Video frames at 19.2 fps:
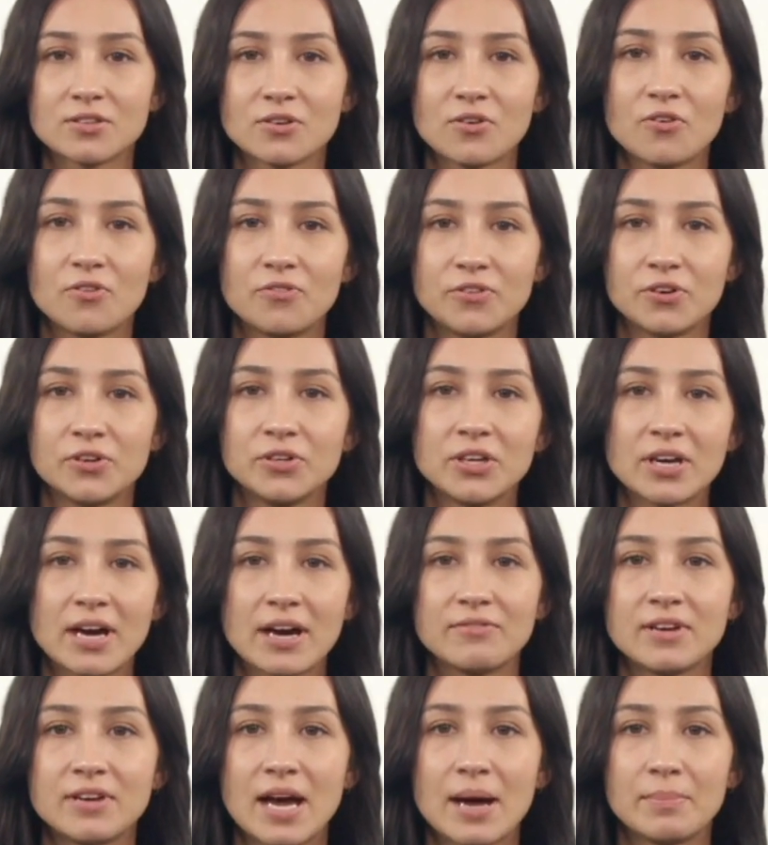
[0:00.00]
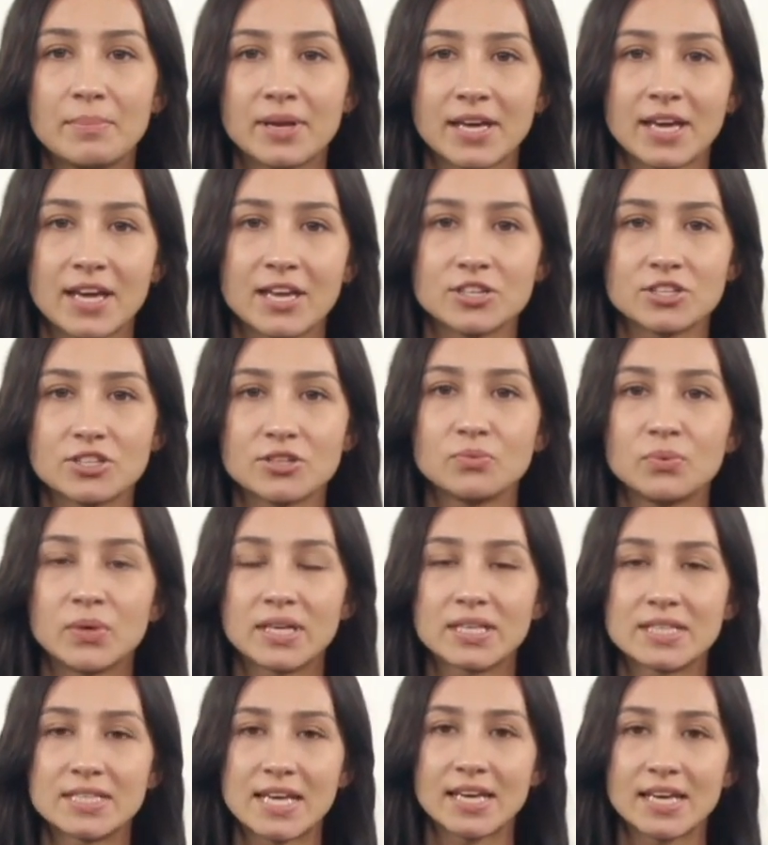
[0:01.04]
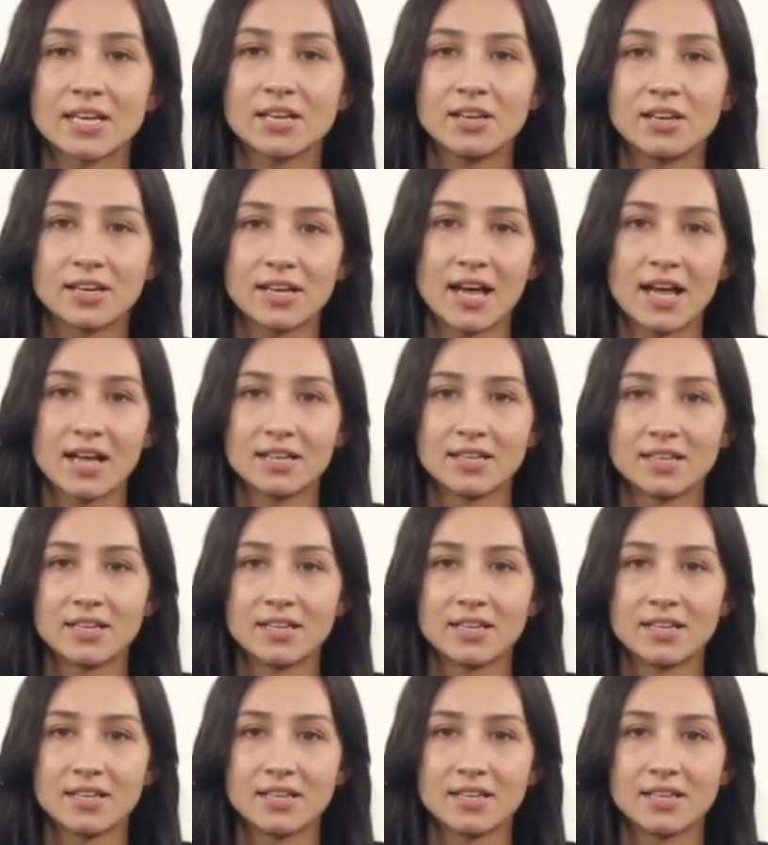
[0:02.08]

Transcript: or feel you have an application we can take a look at,